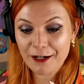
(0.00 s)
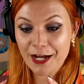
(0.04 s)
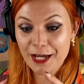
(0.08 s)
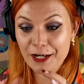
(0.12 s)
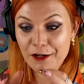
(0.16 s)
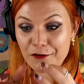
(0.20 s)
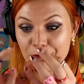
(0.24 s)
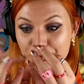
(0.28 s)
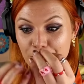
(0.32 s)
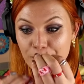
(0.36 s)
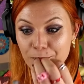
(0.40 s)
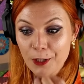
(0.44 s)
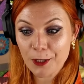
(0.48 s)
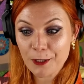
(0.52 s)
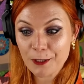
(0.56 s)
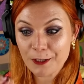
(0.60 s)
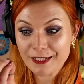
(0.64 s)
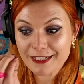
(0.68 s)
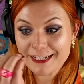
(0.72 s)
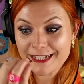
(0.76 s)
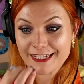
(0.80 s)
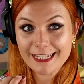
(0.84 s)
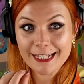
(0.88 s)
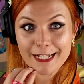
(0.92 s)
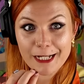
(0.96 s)
kind of
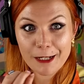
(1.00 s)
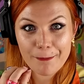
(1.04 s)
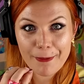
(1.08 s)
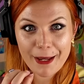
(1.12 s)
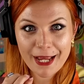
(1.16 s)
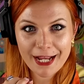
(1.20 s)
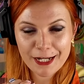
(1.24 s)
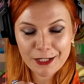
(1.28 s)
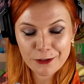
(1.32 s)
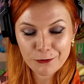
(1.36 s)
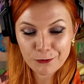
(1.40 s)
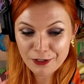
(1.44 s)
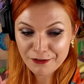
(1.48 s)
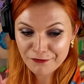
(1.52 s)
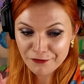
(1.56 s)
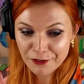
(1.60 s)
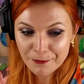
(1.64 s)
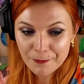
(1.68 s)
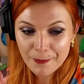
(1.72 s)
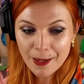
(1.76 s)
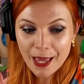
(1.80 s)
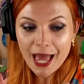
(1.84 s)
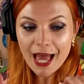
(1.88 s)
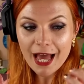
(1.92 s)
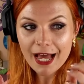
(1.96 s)
broken syncopated
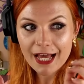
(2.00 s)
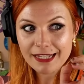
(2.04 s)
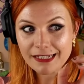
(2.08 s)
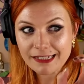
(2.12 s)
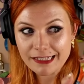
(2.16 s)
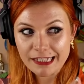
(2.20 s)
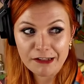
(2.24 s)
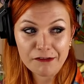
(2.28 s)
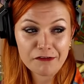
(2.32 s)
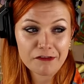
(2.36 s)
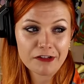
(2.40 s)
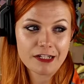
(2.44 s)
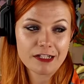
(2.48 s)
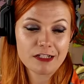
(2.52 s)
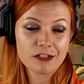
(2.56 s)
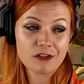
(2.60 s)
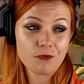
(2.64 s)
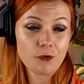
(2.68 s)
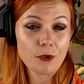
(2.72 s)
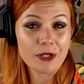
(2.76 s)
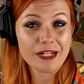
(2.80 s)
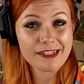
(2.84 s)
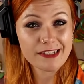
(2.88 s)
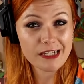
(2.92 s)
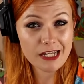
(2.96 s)
rhythm has given his
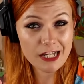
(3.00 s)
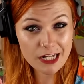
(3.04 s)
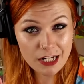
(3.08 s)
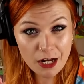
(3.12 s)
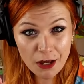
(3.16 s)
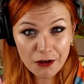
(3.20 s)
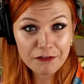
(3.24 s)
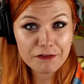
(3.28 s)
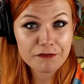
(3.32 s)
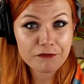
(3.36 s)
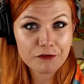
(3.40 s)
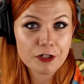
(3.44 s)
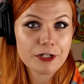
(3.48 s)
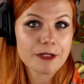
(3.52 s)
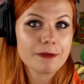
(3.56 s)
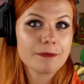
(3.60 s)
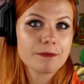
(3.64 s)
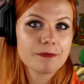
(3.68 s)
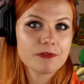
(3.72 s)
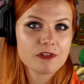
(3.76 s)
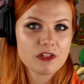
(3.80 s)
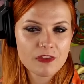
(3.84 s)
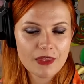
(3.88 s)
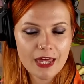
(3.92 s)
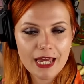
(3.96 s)
voice enough
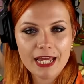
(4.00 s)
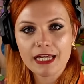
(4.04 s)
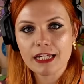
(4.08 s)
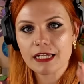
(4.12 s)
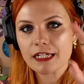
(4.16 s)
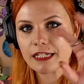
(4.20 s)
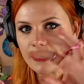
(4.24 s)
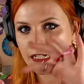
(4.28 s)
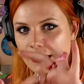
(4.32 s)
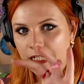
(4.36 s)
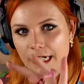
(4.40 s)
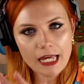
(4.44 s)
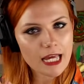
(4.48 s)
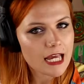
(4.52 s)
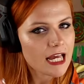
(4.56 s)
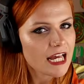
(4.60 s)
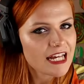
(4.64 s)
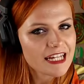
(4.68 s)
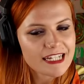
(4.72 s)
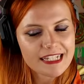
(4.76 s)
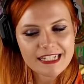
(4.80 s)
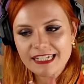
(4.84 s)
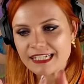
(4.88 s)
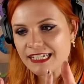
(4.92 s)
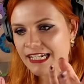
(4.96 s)
room so that it can
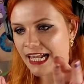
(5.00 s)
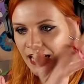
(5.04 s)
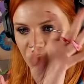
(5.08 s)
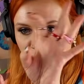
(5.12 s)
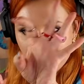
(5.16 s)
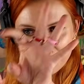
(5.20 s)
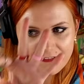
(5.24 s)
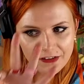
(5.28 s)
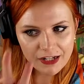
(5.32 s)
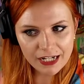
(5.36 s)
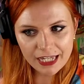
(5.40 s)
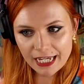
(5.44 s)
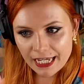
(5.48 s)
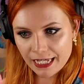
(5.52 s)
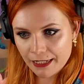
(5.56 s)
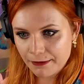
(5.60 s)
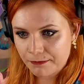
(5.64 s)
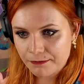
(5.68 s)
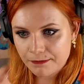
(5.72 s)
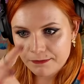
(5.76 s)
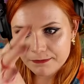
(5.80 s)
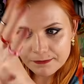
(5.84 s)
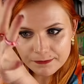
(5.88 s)
safely,